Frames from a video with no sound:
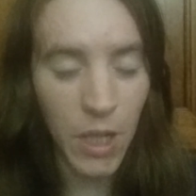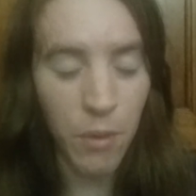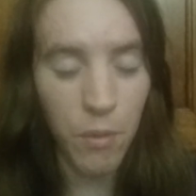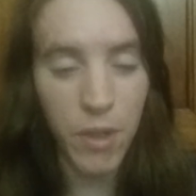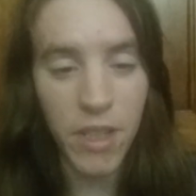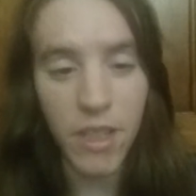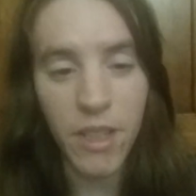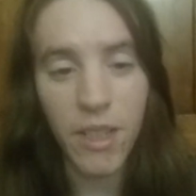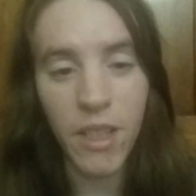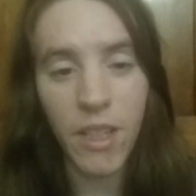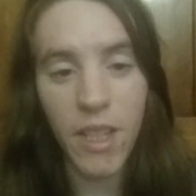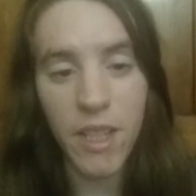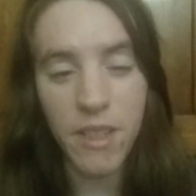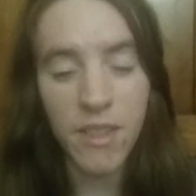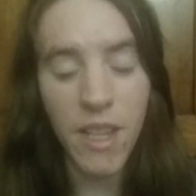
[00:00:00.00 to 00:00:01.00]
When
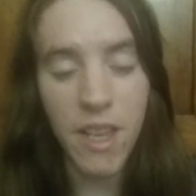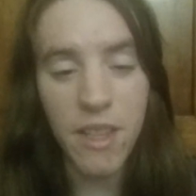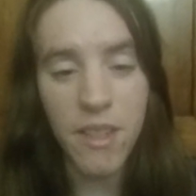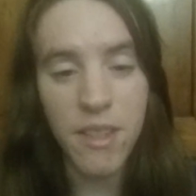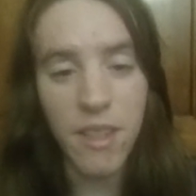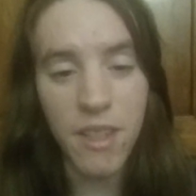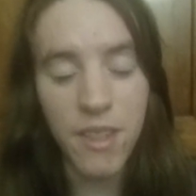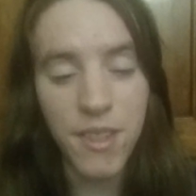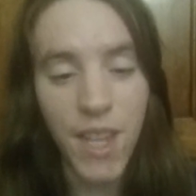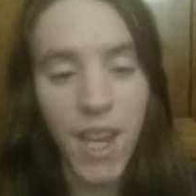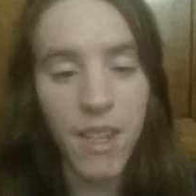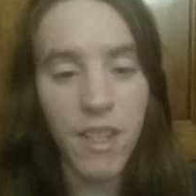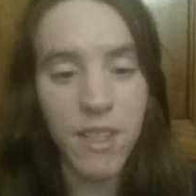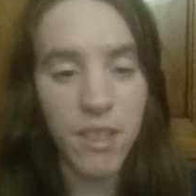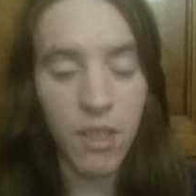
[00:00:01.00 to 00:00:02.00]
it says that
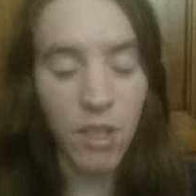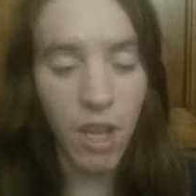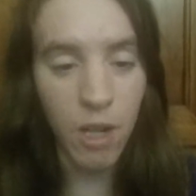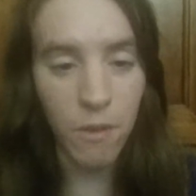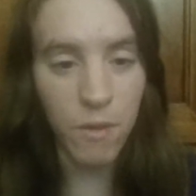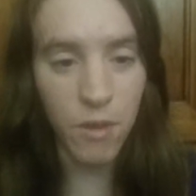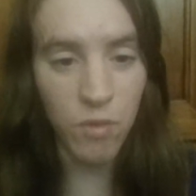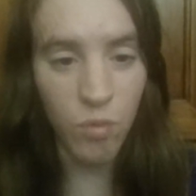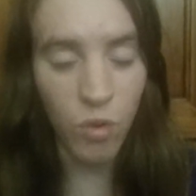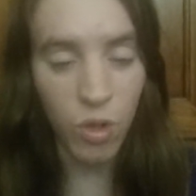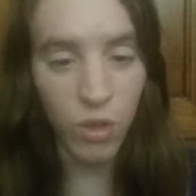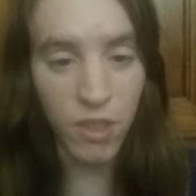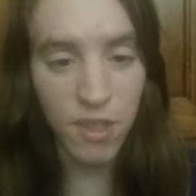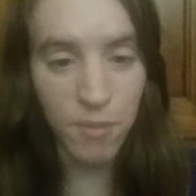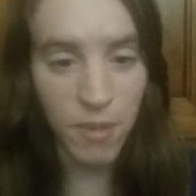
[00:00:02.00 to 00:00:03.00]
Satan is the god of this
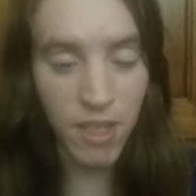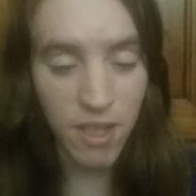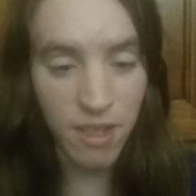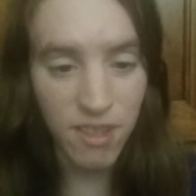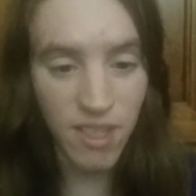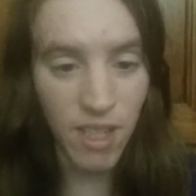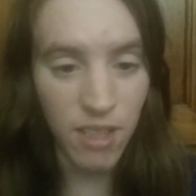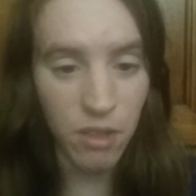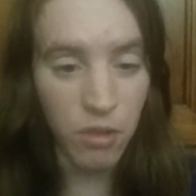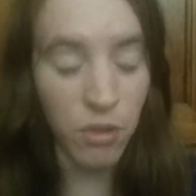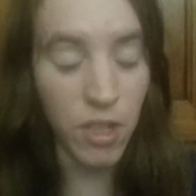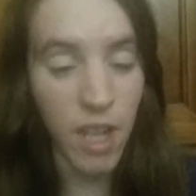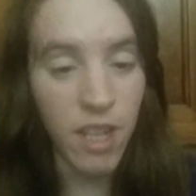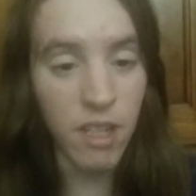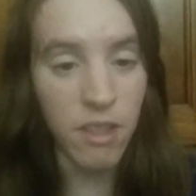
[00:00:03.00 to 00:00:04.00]
world, it's because Satan
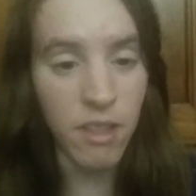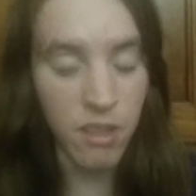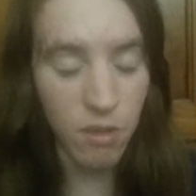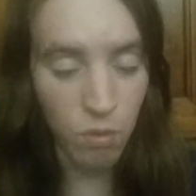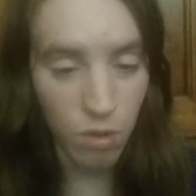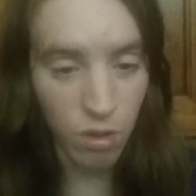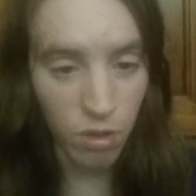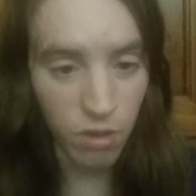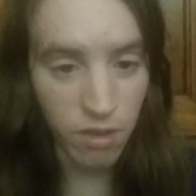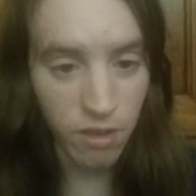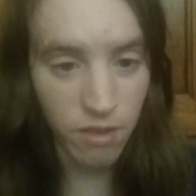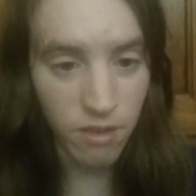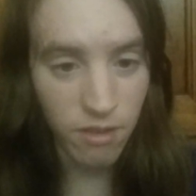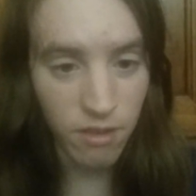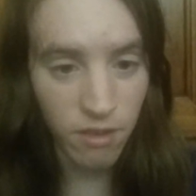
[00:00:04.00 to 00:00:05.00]
created this world.
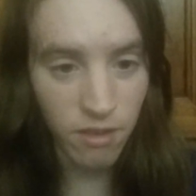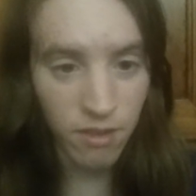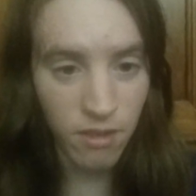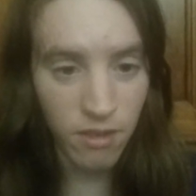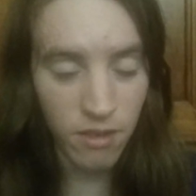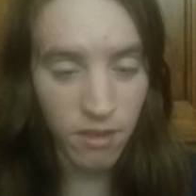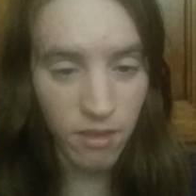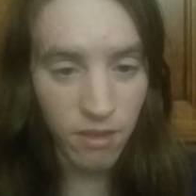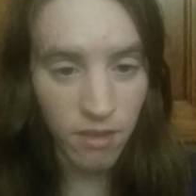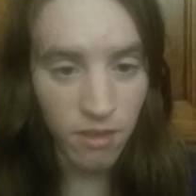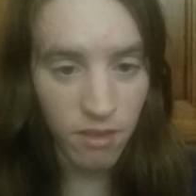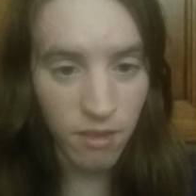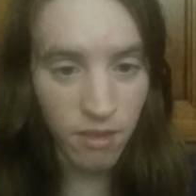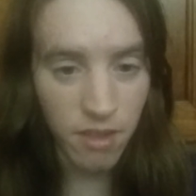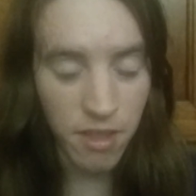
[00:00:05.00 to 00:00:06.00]

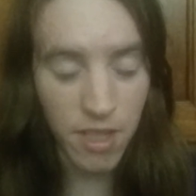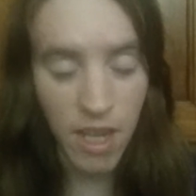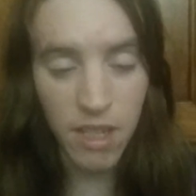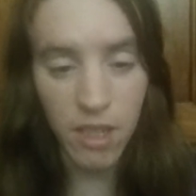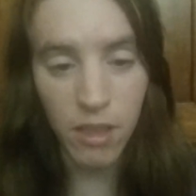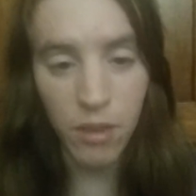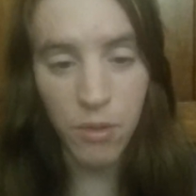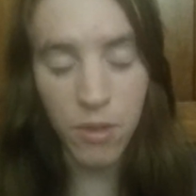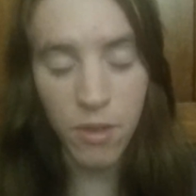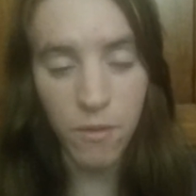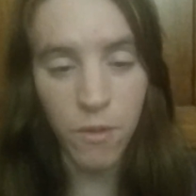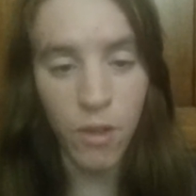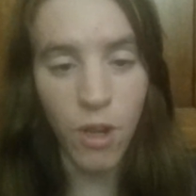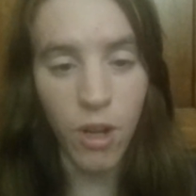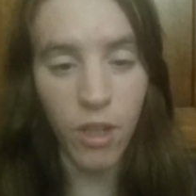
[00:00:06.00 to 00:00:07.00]
Satan and
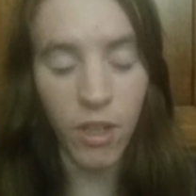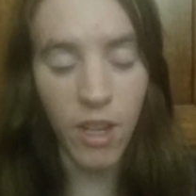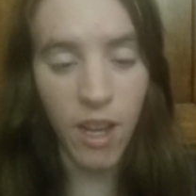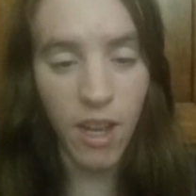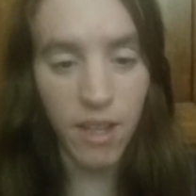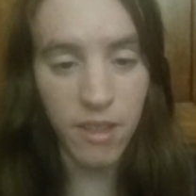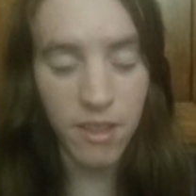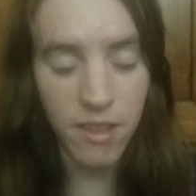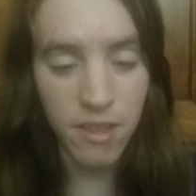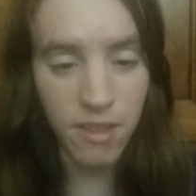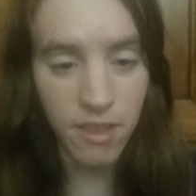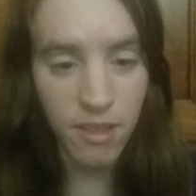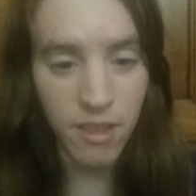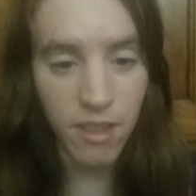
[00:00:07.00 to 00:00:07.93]
Lucifer are gods.